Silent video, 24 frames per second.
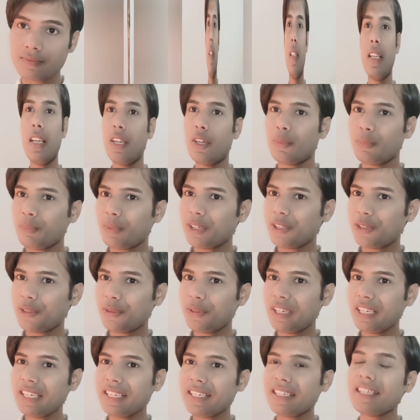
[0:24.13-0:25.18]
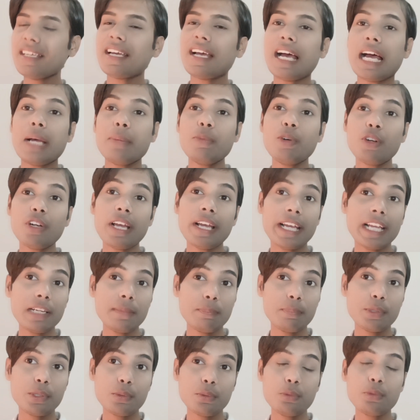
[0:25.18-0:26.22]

but today I'm gonna help you